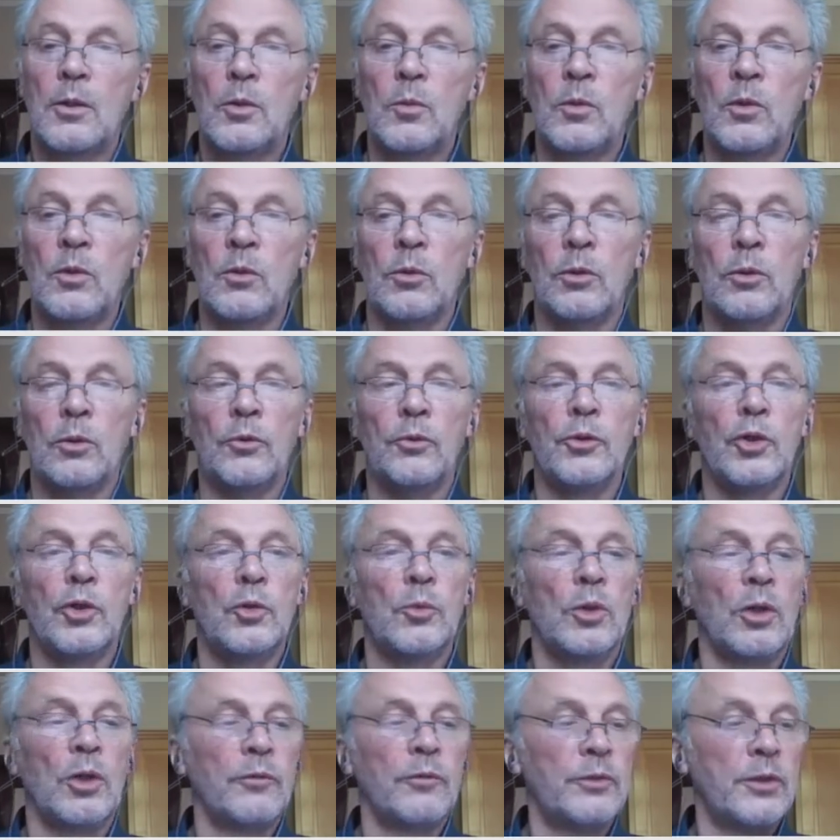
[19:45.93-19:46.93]
We all
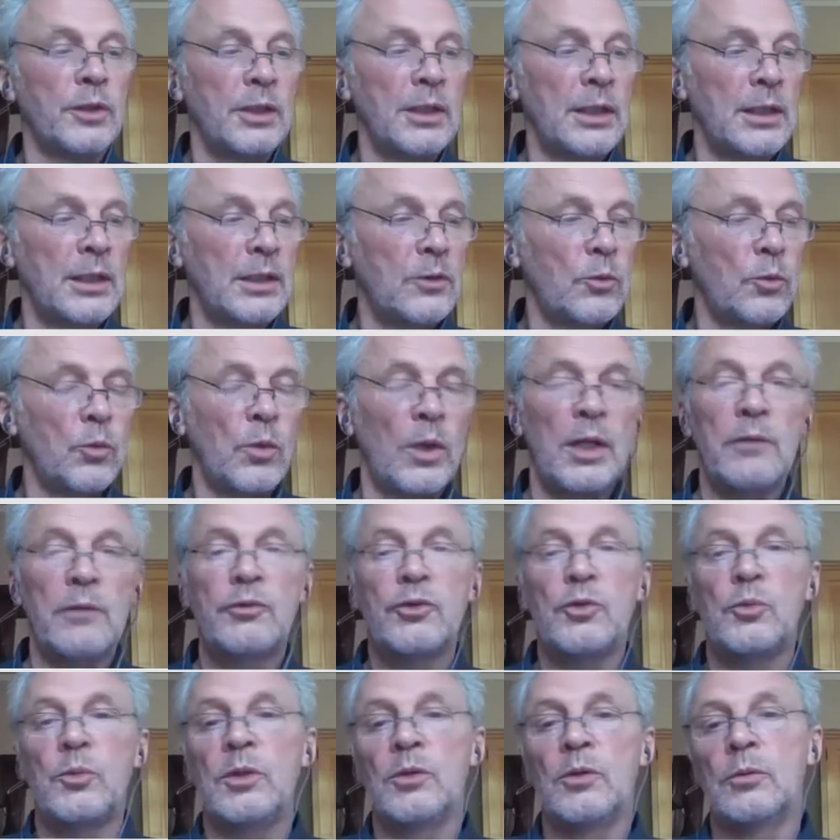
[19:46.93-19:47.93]
know of the heat
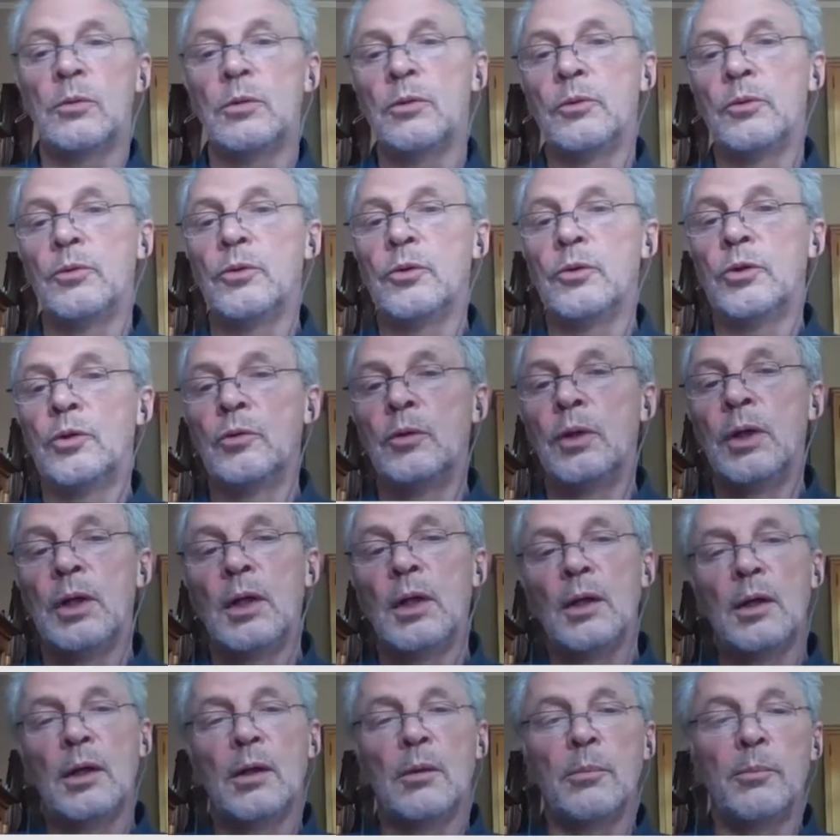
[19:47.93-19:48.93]
waves, we all know
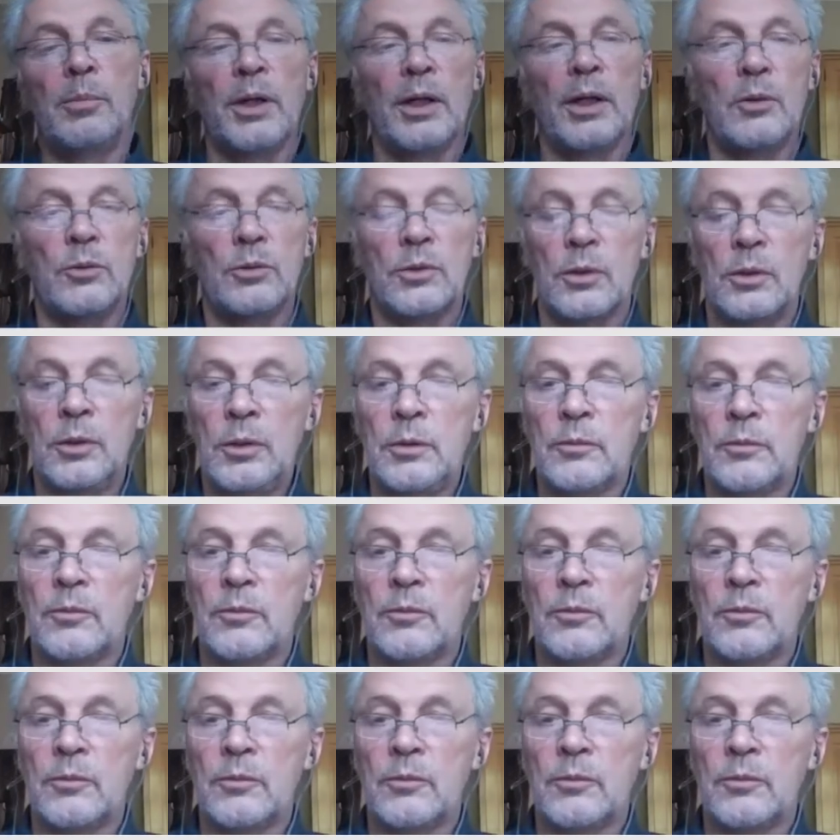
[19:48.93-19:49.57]
about